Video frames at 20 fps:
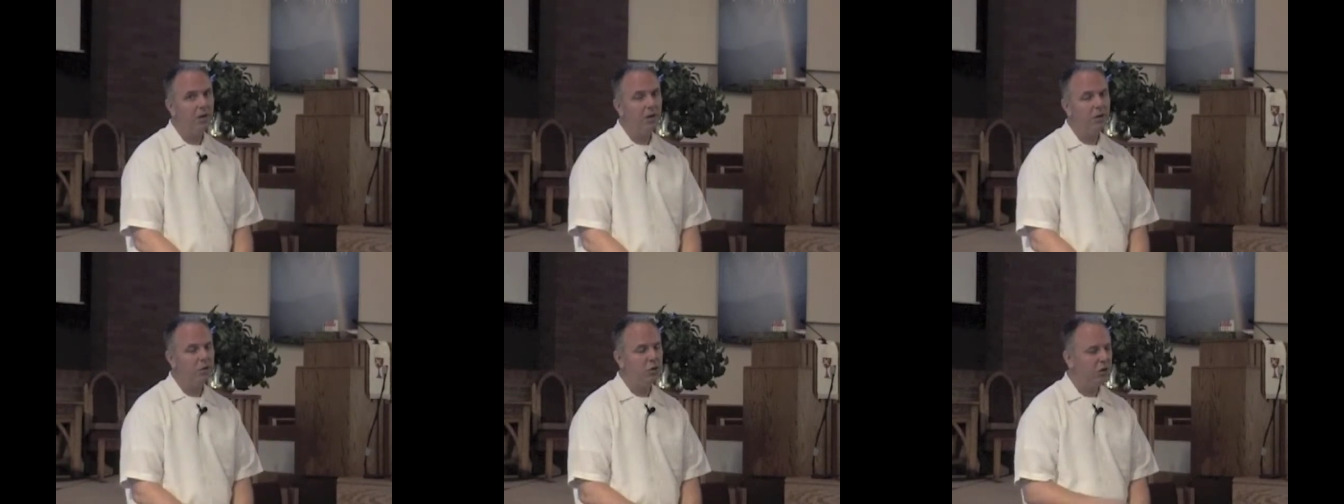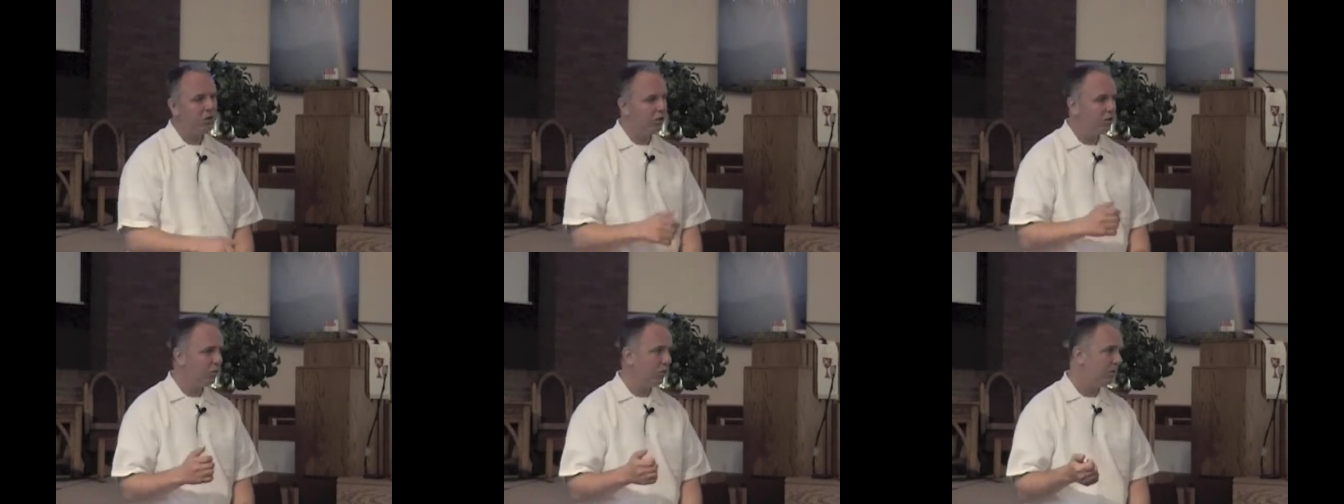And
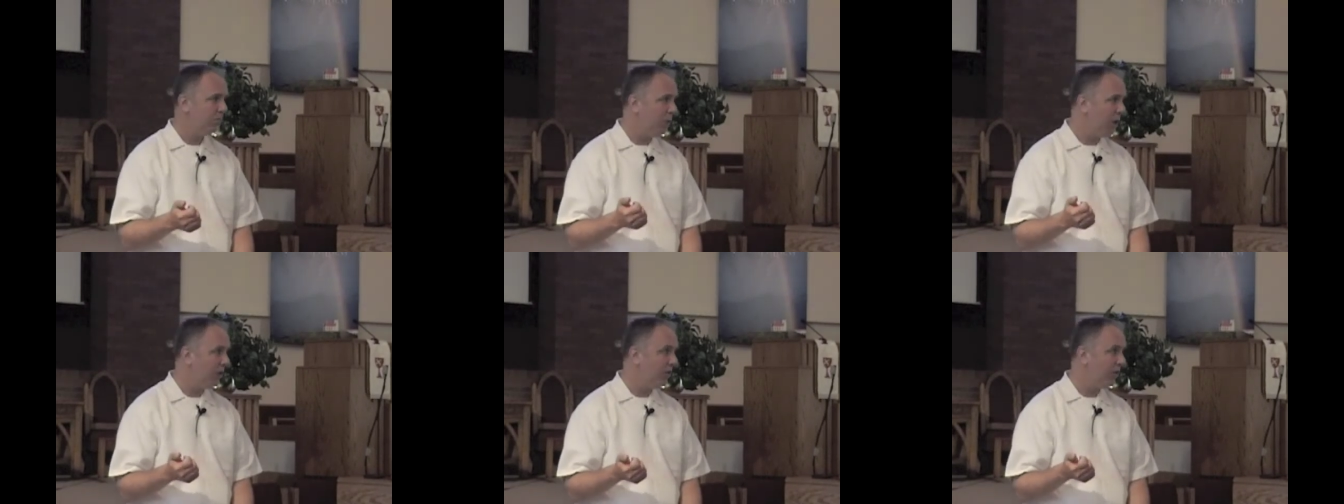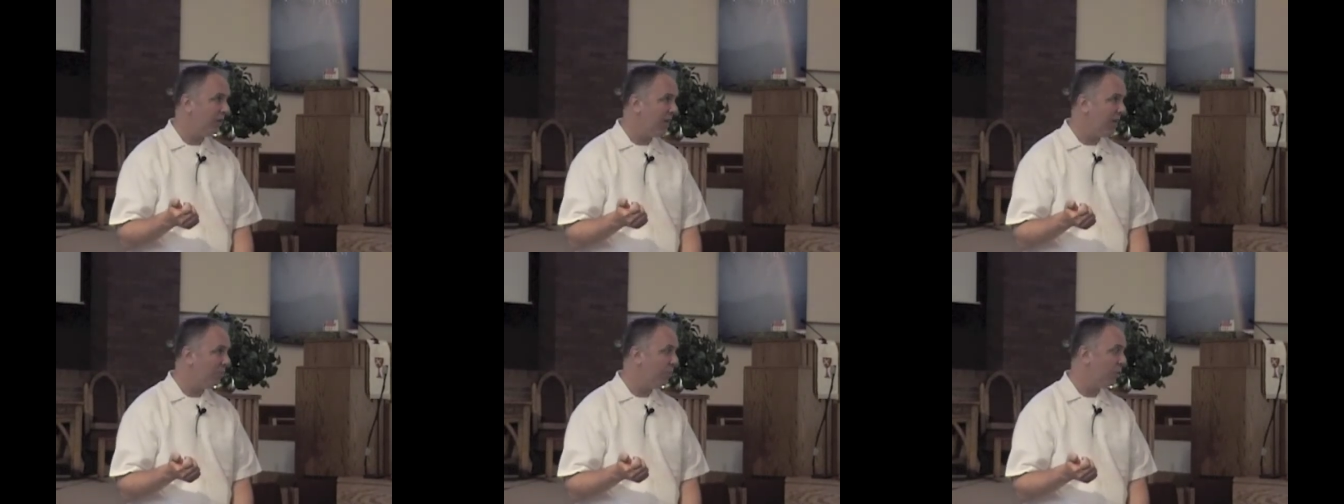Jesus' response
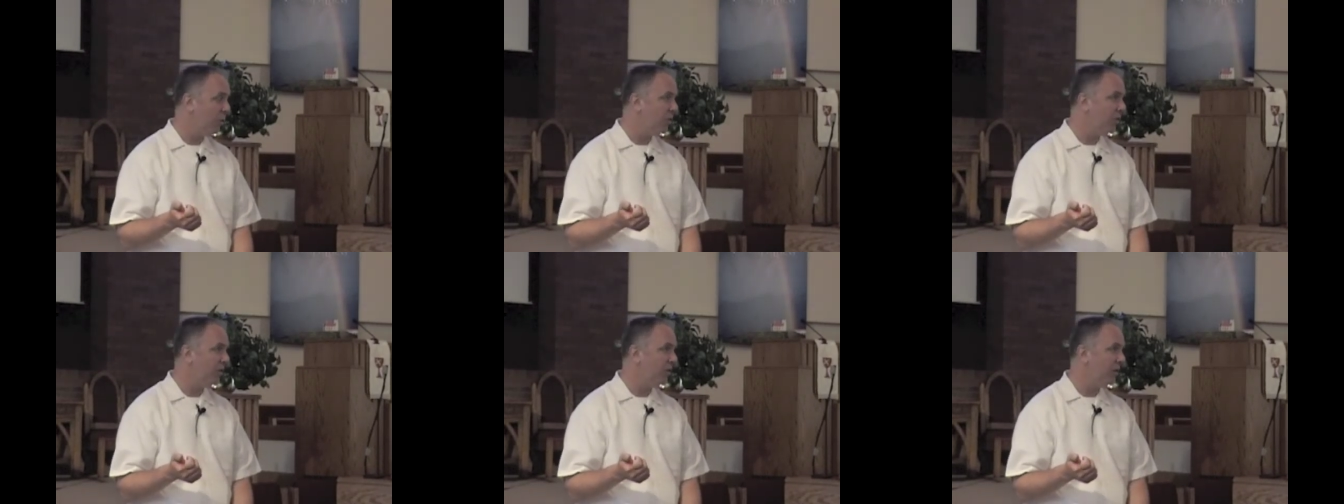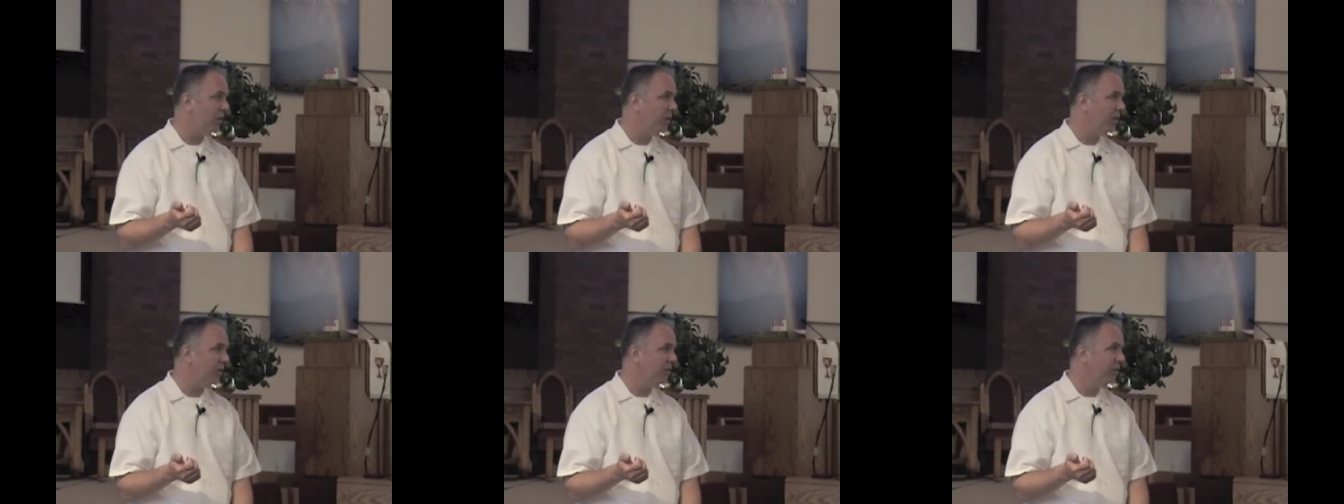to that person
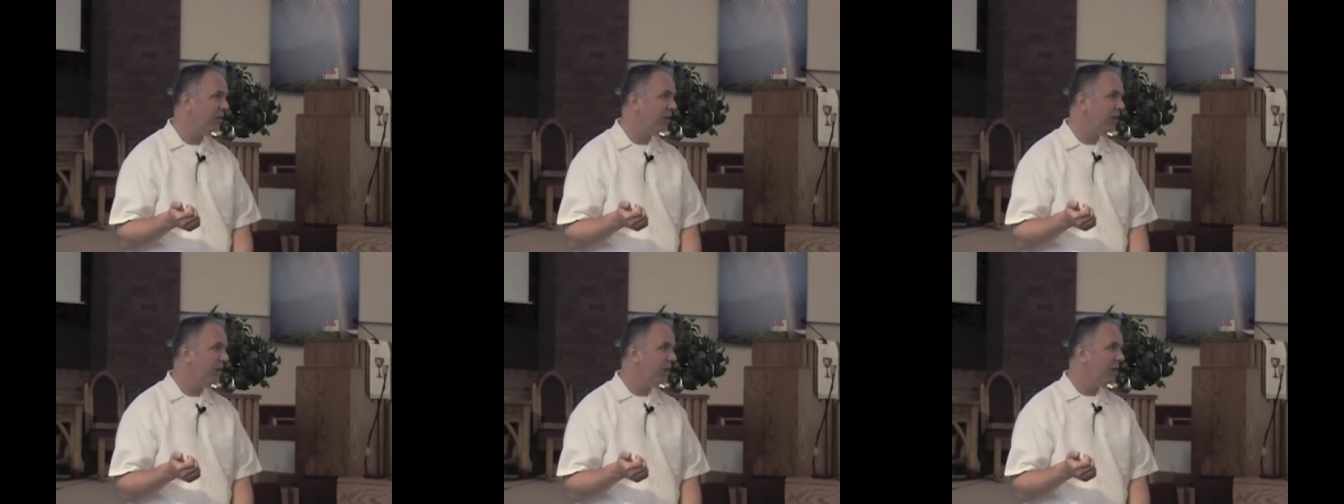is,